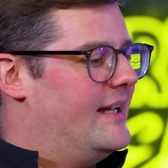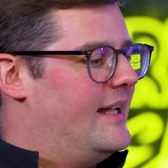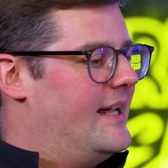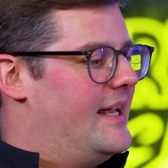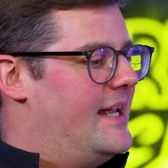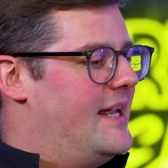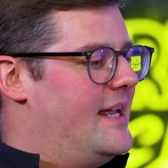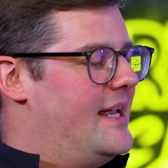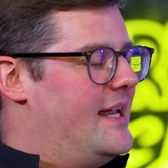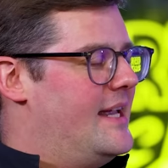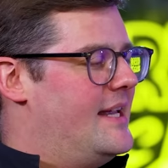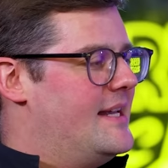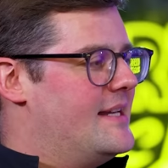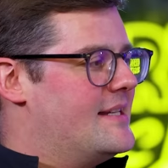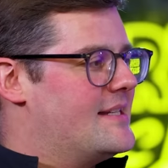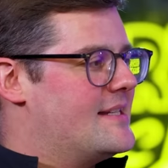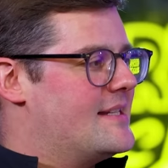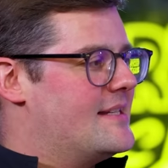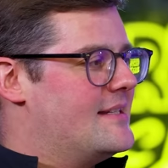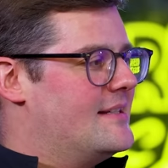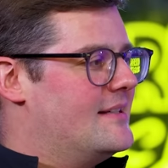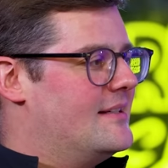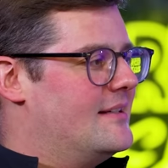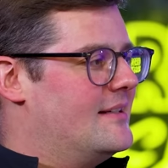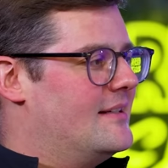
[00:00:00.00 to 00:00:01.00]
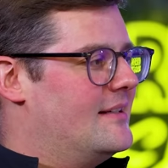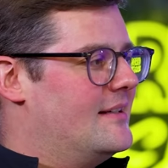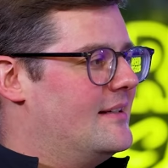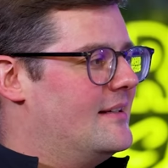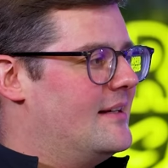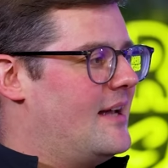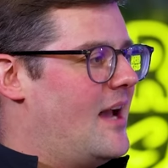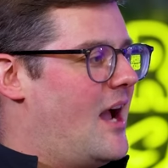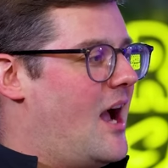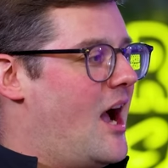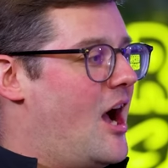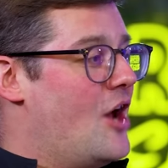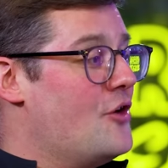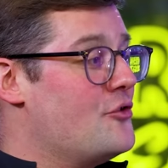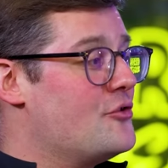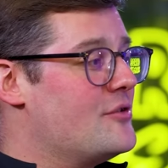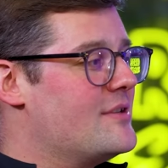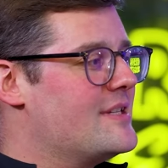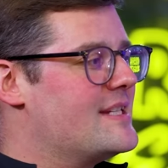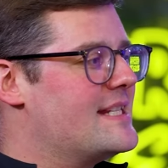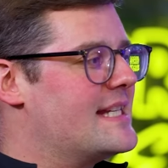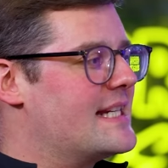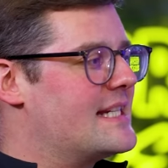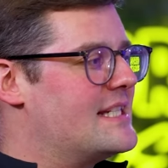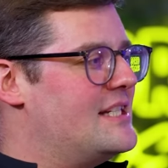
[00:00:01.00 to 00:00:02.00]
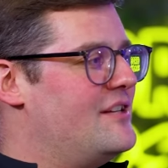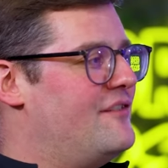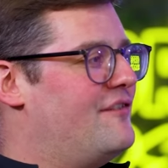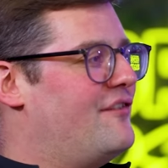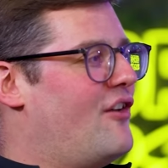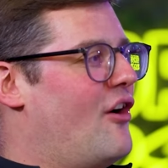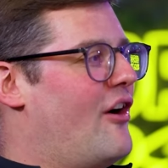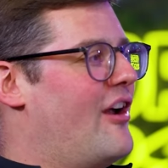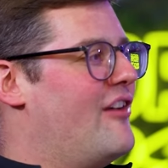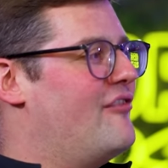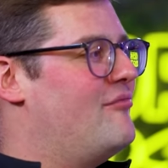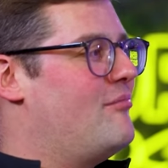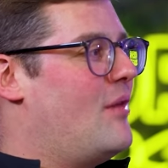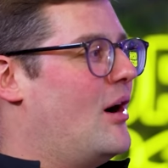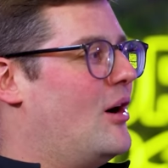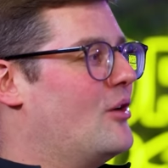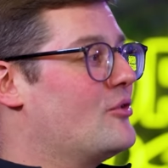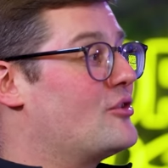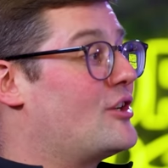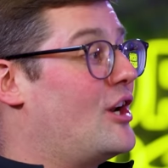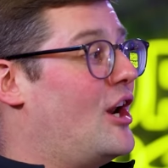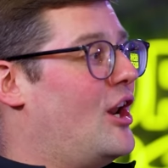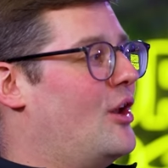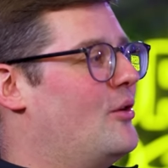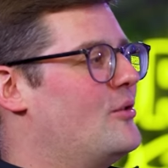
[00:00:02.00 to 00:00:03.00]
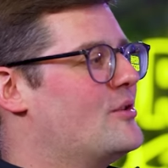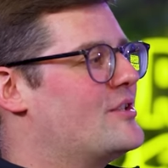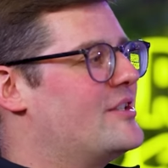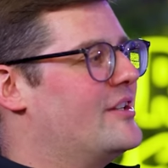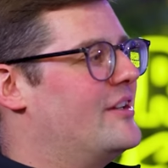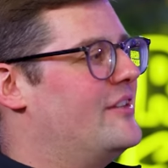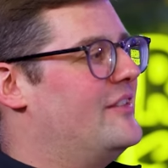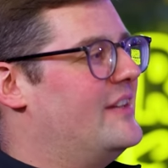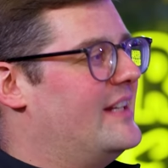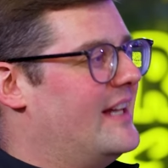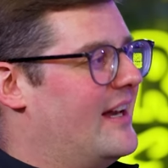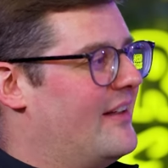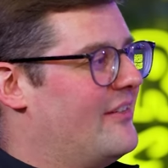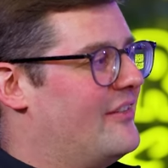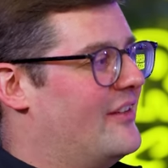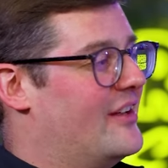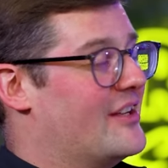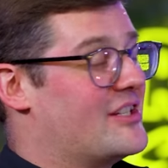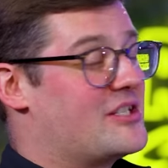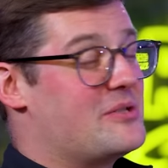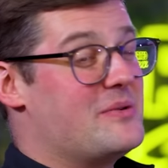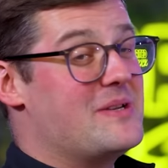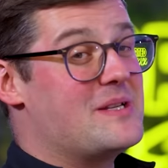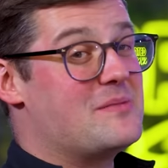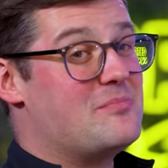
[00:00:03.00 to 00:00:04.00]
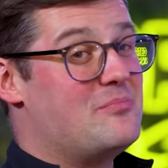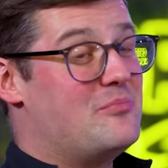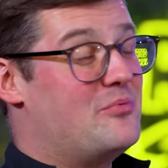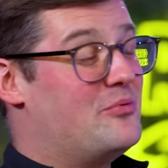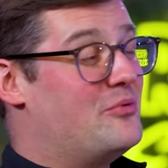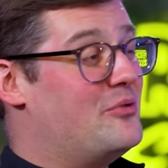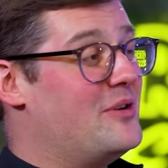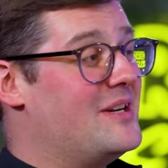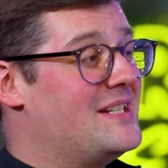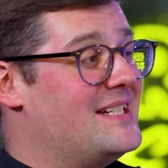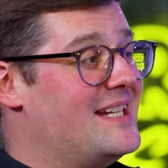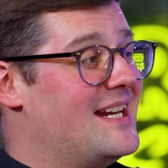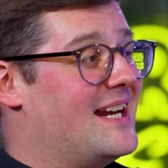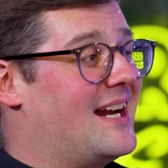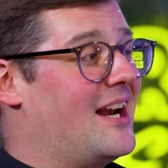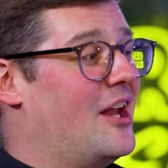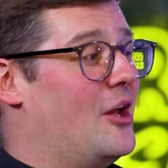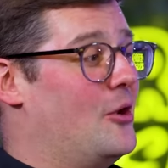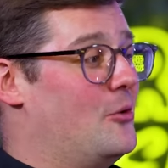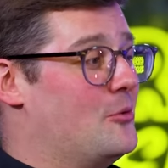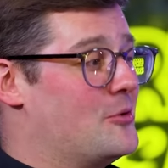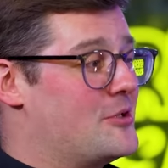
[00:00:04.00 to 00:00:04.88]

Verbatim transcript: is 165 miles closer than the other, so it's pretty close.